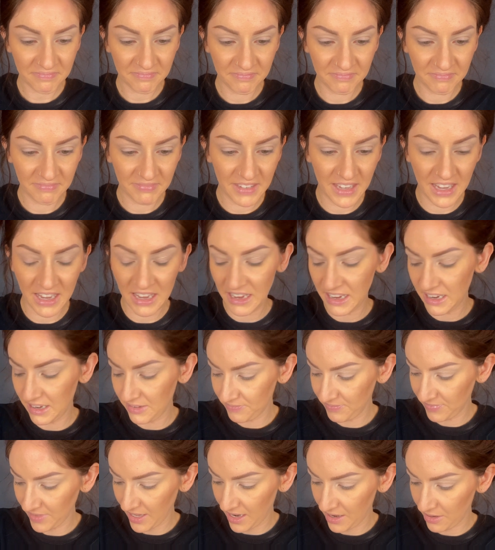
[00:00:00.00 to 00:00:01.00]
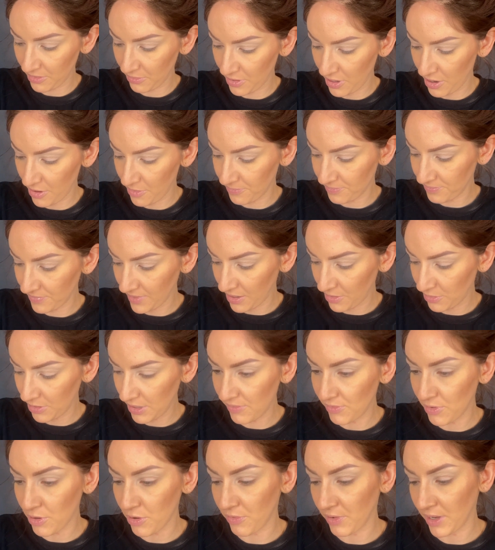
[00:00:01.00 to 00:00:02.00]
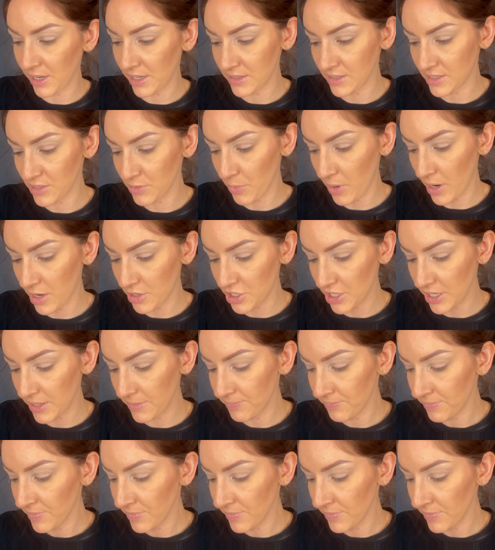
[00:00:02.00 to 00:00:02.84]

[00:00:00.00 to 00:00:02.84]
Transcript: I don't know. I don't even know if I can swatch it.